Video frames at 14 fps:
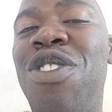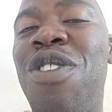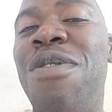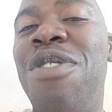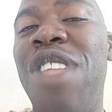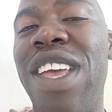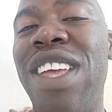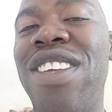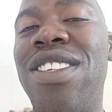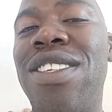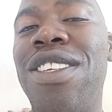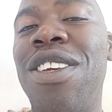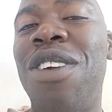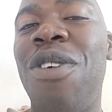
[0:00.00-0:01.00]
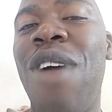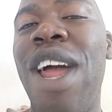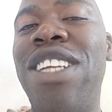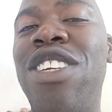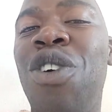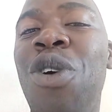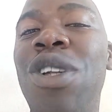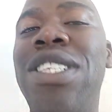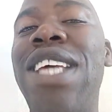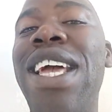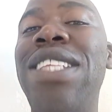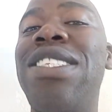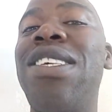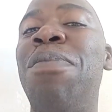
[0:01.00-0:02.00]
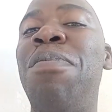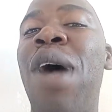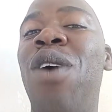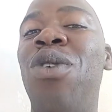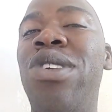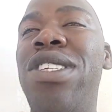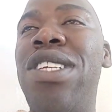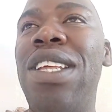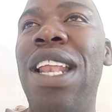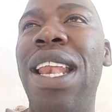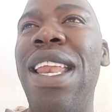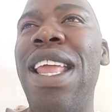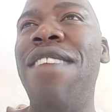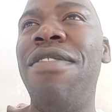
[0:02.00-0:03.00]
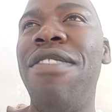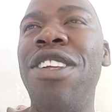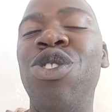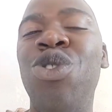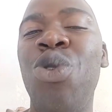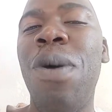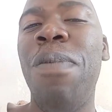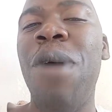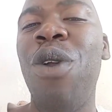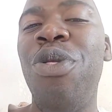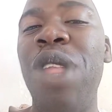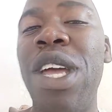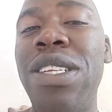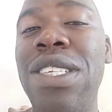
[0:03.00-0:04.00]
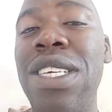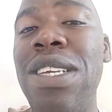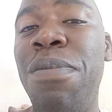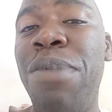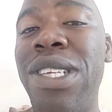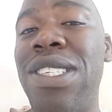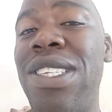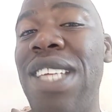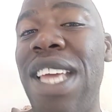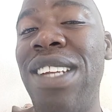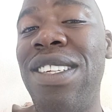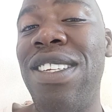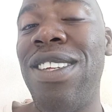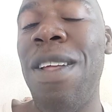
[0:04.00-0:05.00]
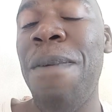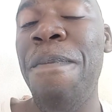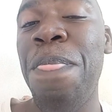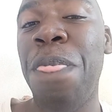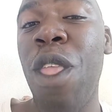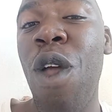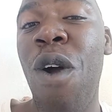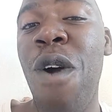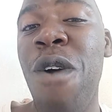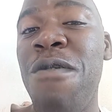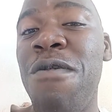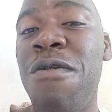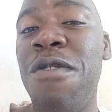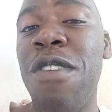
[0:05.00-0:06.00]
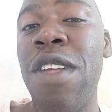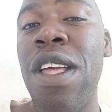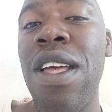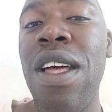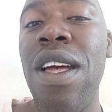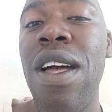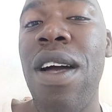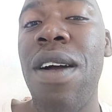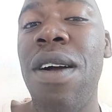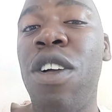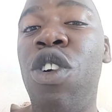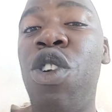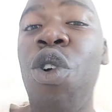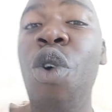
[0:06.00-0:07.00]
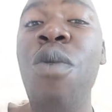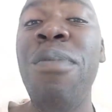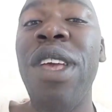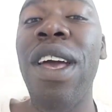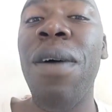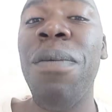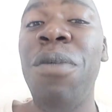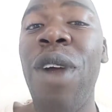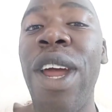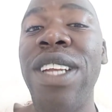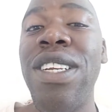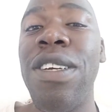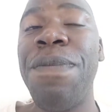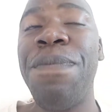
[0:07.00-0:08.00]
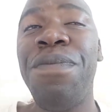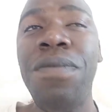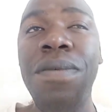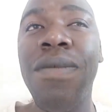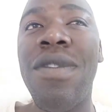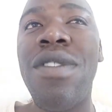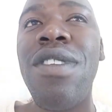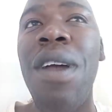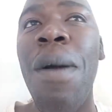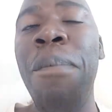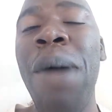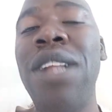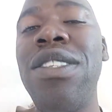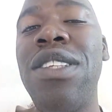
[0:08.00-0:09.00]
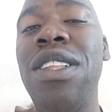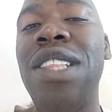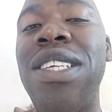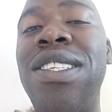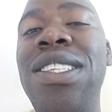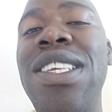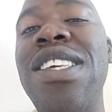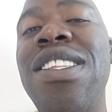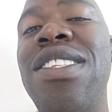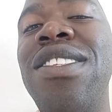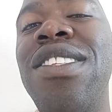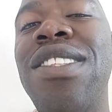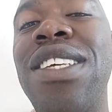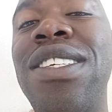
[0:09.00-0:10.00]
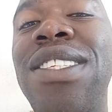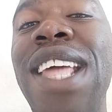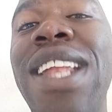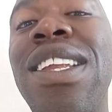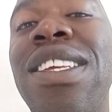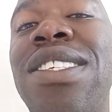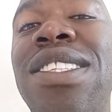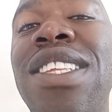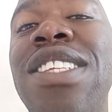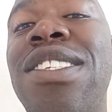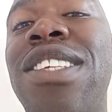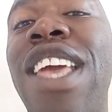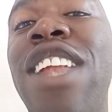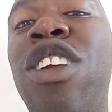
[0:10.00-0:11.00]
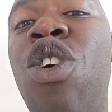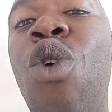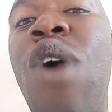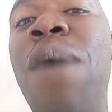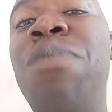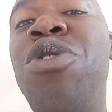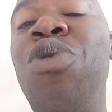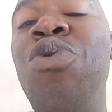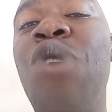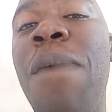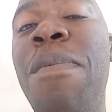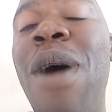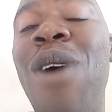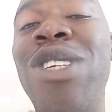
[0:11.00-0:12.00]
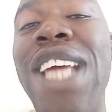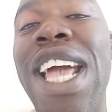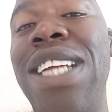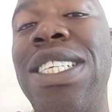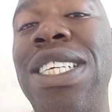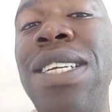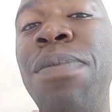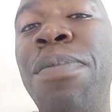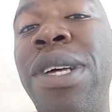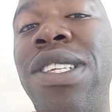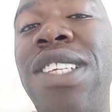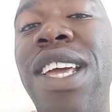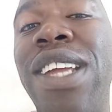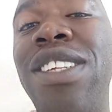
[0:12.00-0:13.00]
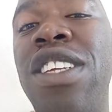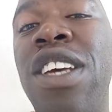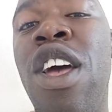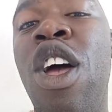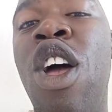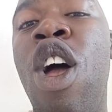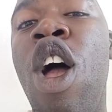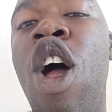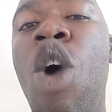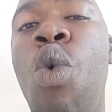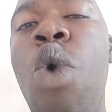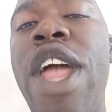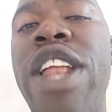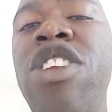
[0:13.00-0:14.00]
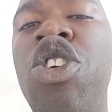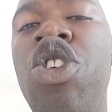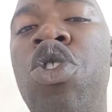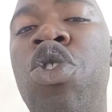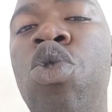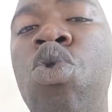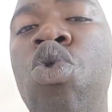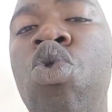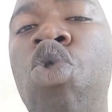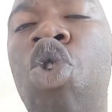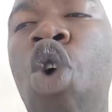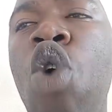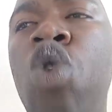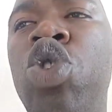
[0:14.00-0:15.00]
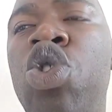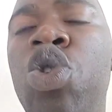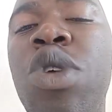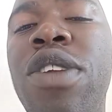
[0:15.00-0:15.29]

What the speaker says: of things, right, contains about 11 to about 13% of chromium, right? But the stainless steels can go up to about 18% when you go to